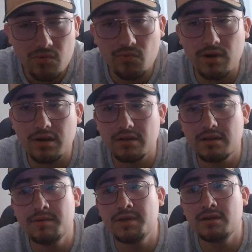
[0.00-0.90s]
rock
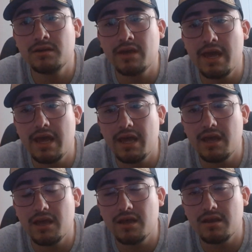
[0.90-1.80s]
climbing
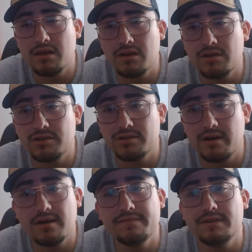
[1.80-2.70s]
and
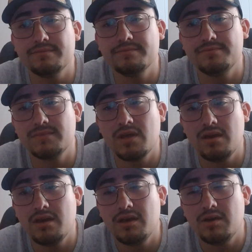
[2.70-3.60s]
coffee.
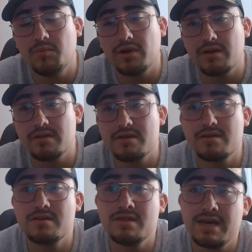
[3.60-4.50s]
But other
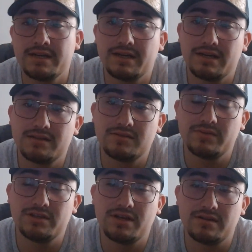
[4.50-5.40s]
than that, guys,
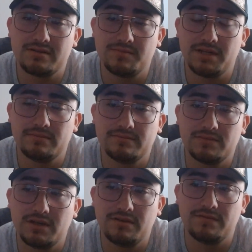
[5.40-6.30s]
reach out to me
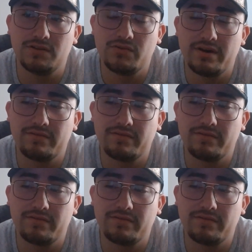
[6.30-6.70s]
if you do have